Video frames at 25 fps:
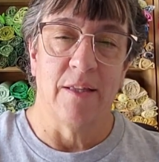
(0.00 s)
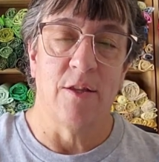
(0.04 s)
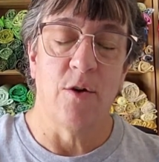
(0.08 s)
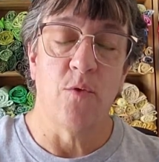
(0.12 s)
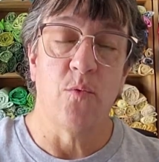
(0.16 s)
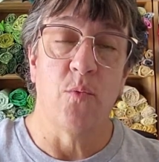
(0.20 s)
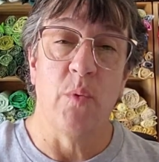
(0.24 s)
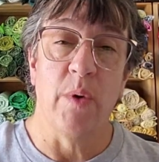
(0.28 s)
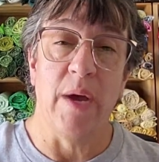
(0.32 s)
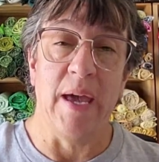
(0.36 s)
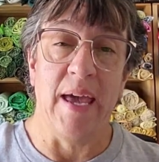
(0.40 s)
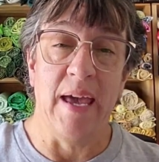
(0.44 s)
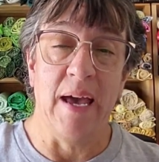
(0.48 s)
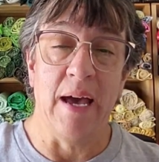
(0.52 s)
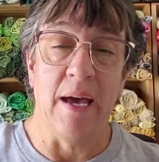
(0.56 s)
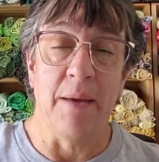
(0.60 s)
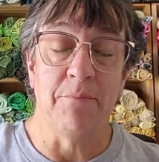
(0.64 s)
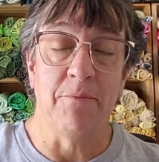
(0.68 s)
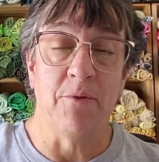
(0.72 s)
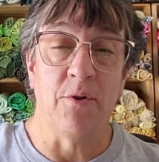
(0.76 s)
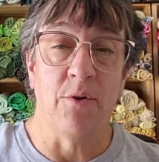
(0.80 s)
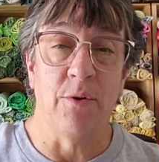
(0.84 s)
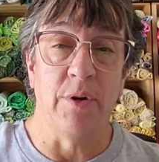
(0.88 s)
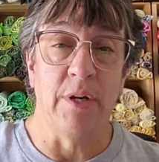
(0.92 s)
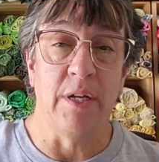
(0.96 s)
way
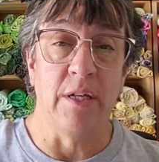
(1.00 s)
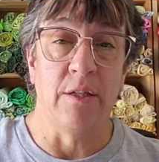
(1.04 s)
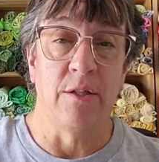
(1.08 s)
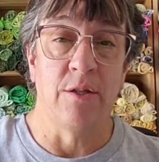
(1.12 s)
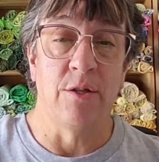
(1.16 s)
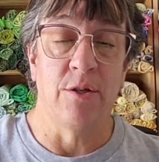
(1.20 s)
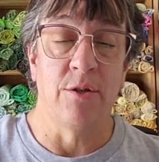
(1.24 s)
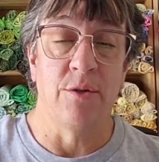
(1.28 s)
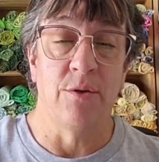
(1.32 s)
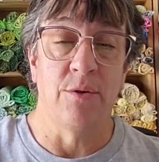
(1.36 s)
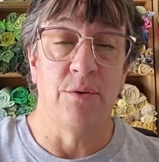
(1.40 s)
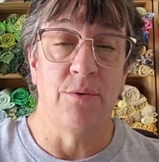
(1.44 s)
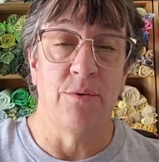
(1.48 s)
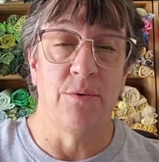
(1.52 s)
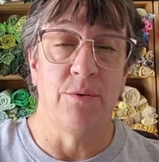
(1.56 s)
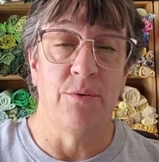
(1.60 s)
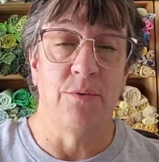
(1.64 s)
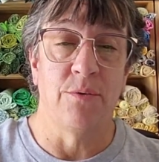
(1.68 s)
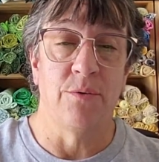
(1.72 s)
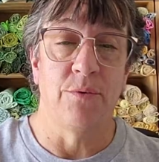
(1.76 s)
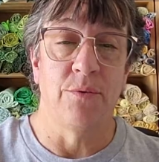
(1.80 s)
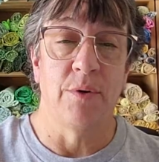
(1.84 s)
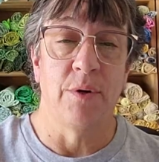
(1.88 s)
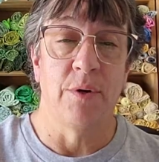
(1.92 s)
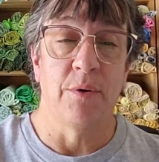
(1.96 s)
I'm going
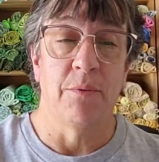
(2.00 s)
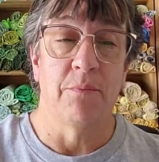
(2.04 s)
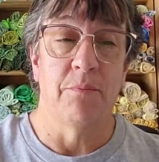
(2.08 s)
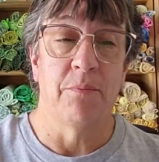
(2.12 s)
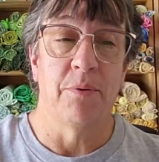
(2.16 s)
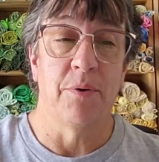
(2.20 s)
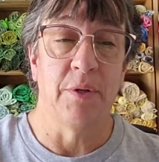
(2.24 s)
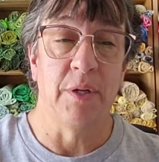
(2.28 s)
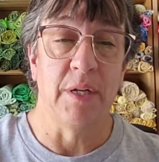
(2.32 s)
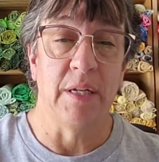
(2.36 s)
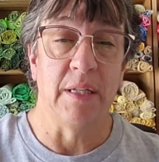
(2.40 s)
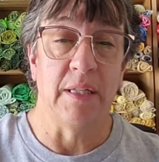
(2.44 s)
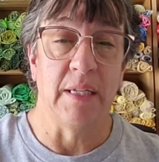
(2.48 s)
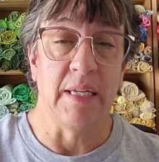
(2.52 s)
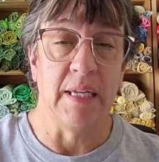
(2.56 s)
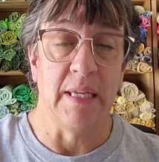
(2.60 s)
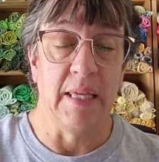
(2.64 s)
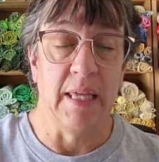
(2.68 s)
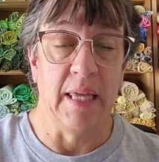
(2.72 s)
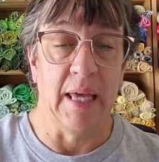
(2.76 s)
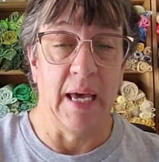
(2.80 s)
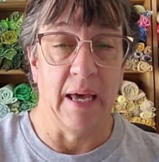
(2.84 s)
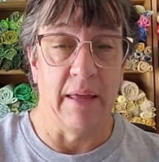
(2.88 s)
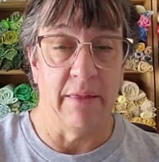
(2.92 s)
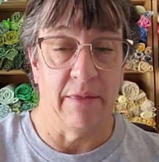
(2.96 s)
to put it
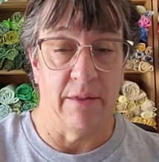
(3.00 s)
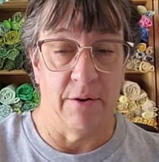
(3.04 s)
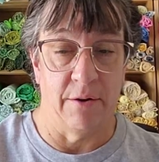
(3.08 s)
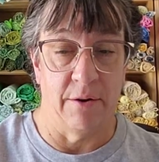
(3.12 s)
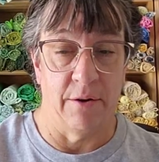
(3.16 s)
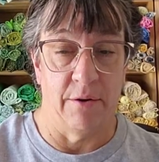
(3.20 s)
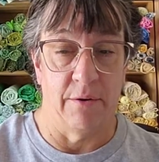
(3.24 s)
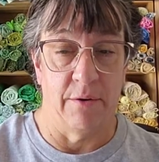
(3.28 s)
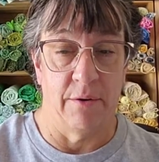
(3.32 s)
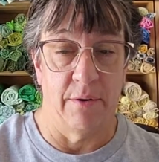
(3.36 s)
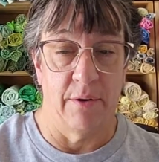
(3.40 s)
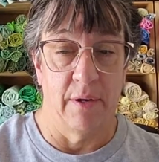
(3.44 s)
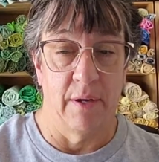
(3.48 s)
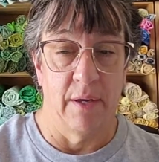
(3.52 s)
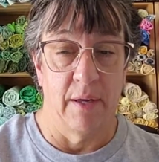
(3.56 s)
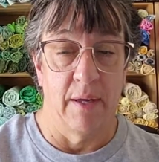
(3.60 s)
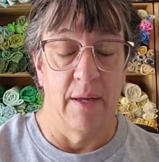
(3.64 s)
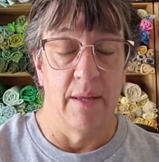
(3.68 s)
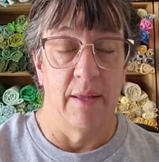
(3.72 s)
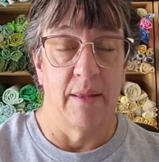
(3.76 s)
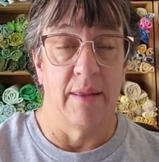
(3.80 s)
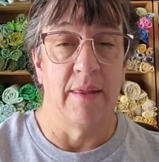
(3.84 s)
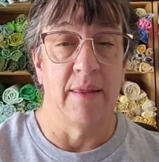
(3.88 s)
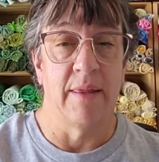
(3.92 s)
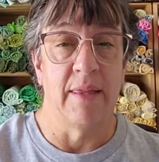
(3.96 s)
together,
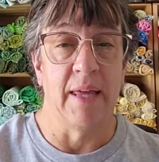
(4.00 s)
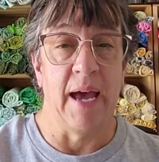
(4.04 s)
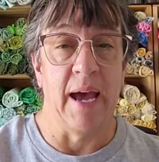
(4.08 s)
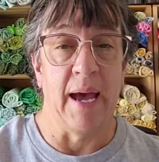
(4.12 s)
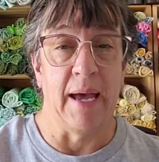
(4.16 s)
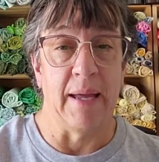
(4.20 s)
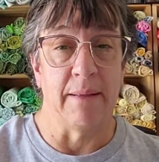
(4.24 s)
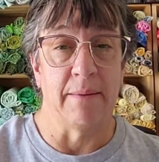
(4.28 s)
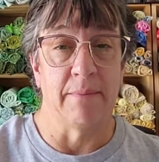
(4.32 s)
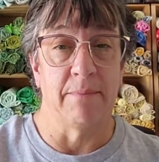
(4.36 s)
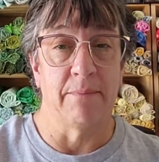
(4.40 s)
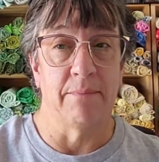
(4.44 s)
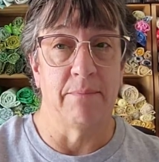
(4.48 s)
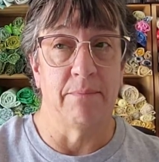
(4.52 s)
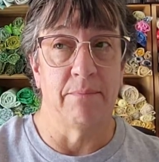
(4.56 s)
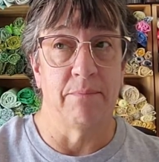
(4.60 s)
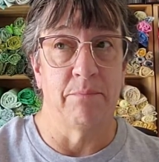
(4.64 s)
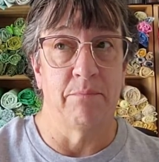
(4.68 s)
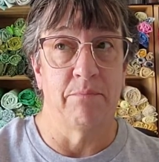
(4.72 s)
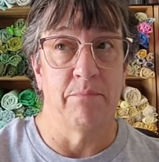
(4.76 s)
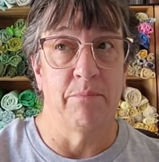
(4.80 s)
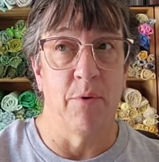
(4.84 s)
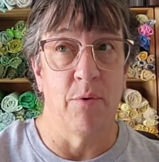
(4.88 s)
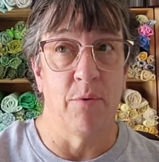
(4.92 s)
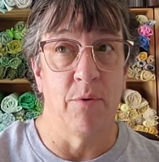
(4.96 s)
that
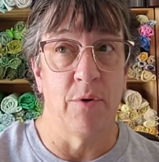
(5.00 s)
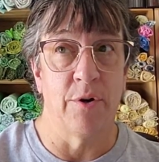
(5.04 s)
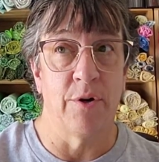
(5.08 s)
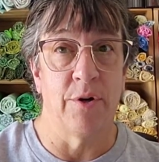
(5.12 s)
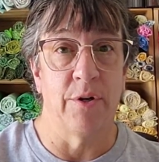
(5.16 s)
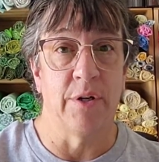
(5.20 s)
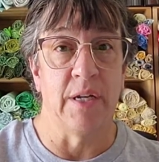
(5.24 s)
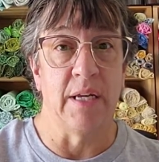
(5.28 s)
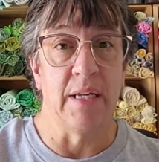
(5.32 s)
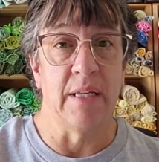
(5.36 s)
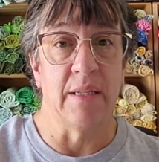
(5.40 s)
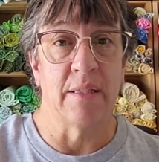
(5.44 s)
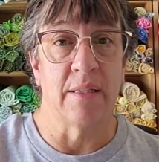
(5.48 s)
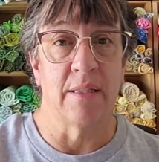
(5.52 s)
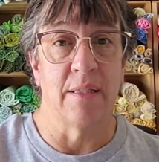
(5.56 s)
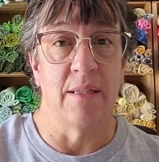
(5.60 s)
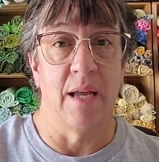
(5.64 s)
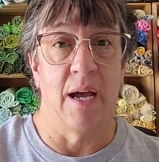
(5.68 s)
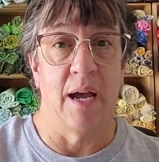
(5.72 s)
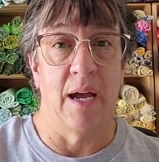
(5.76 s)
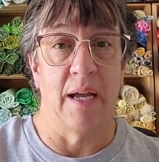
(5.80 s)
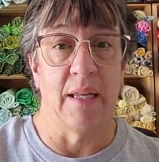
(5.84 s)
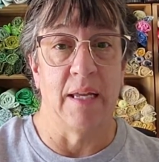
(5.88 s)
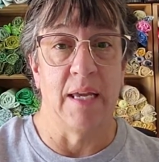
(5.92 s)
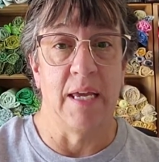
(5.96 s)
board is
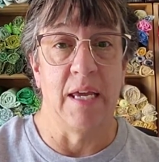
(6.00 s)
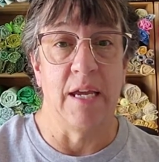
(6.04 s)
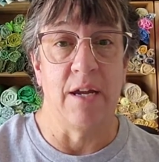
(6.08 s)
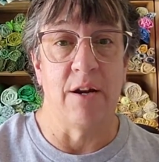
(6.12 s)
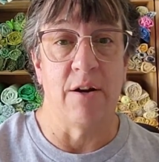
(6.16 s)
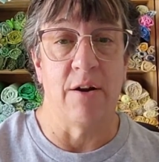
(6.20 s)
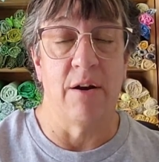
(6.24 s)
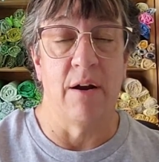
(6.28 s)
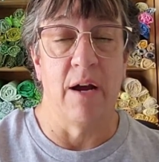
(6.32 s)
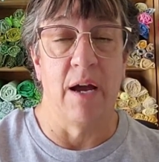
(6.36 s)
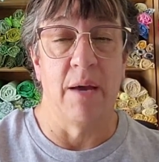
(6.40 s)
not here.